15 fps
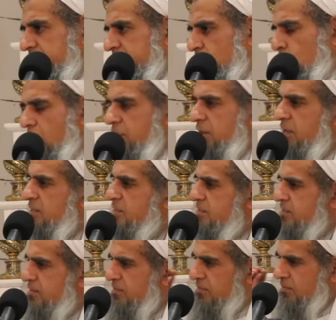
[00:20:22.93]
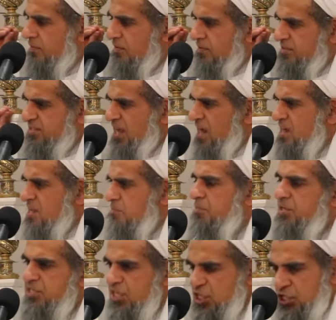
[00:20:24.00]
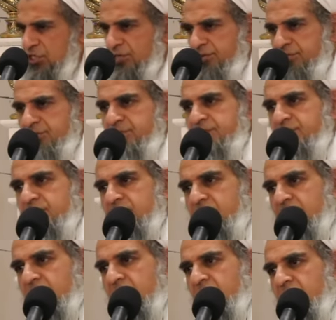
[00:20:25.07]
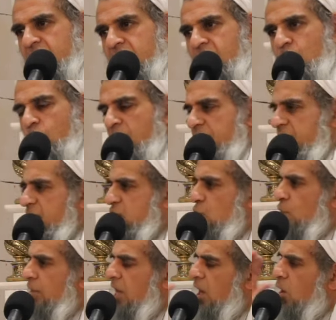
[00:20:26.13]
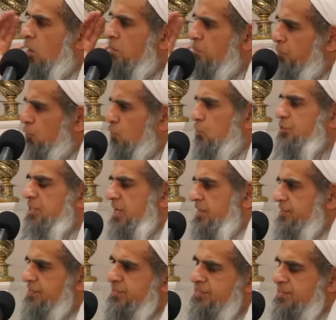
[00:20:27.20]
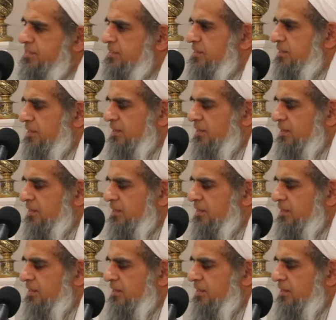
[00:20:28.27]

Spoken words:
Whether it's signing petitions, whether it's going out on protests,